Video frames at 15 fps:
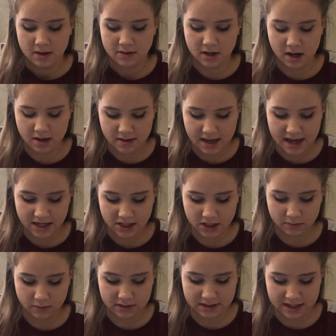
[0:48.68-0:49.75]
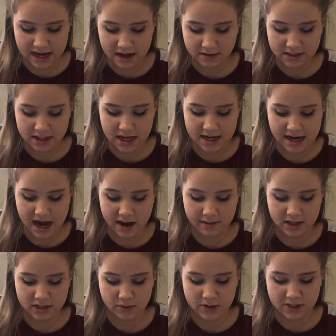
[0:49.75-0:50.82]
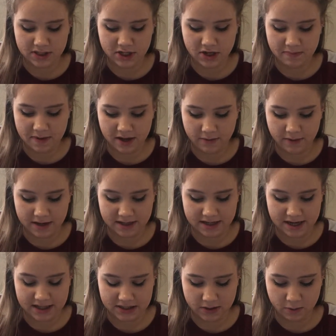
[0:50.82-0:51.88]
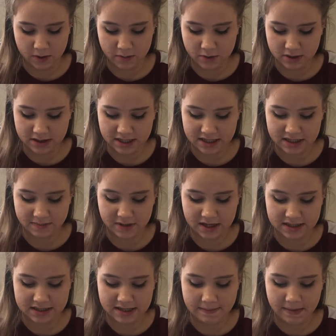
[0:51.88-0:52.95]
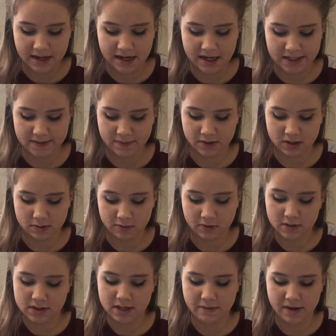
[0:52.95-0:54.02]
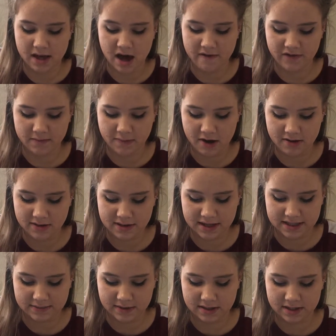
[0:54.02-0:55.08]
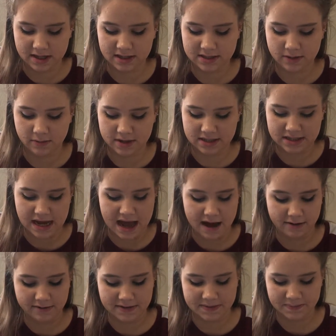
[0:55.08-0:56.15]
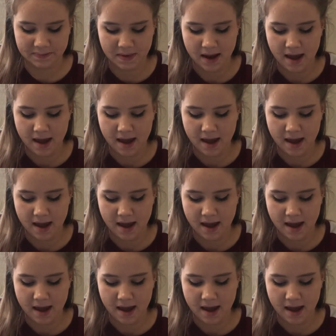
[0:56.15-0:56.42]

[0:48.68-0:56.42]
The location was an outside garage with 2 big windows. We wanted it to be as dimly lit as possible, so we covered both these windows with towels.